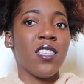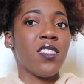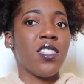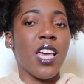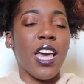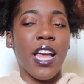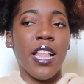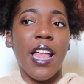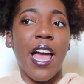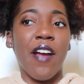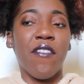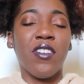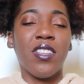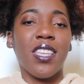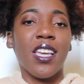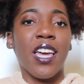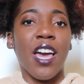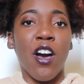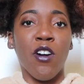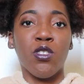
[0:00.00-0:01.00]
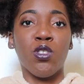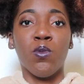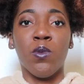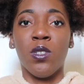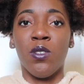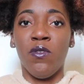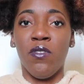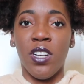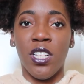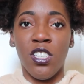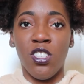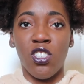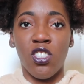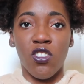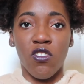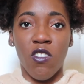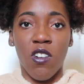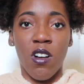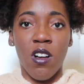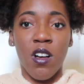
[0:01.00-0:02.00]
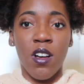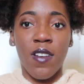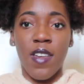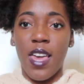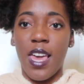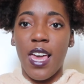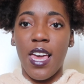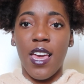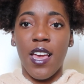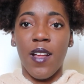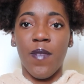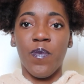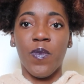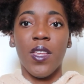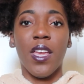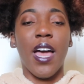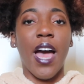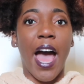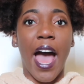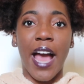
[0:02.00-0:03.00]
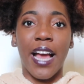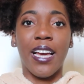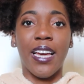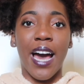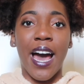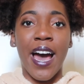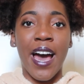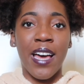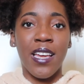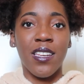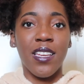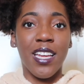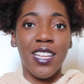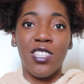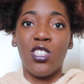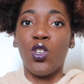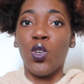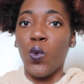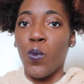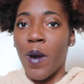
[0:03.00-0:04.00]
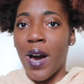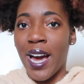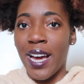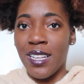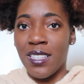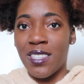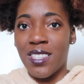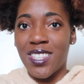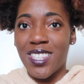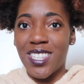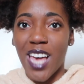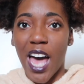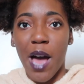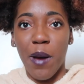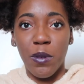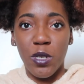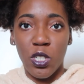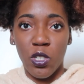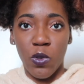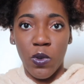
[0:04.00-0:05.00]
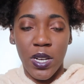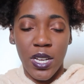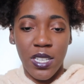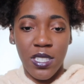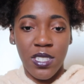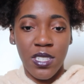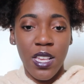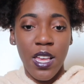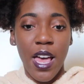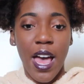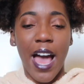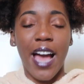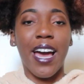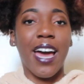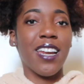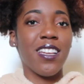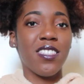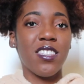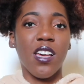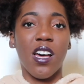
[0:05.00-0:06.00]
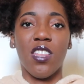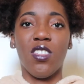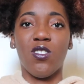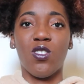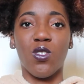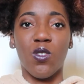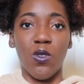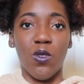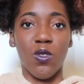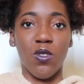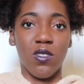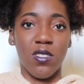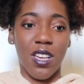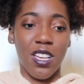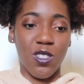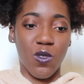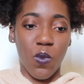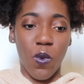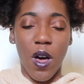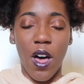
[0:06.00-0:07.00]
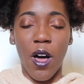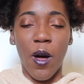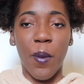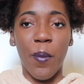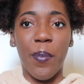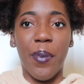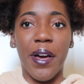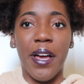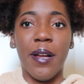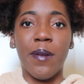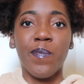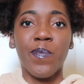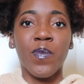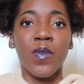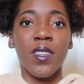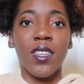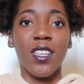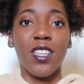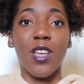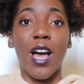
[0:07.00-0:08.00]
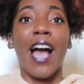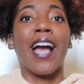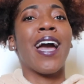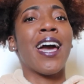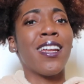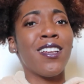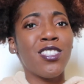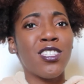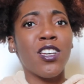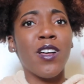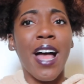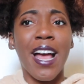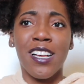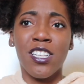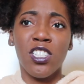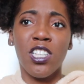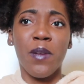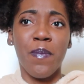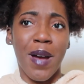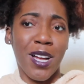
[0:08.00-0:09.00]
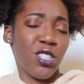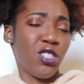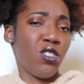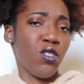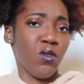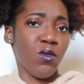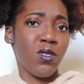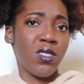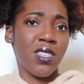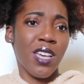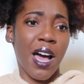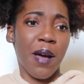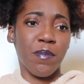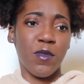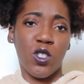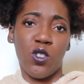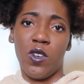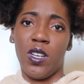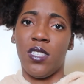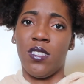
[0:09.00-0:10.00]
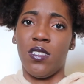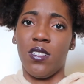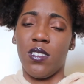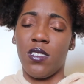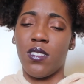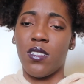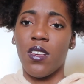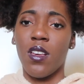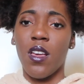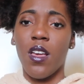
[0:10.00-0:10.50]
and everything else was really strong, and I got into my top choice. I got into other schools as well, but I got into actually my 2 top choices.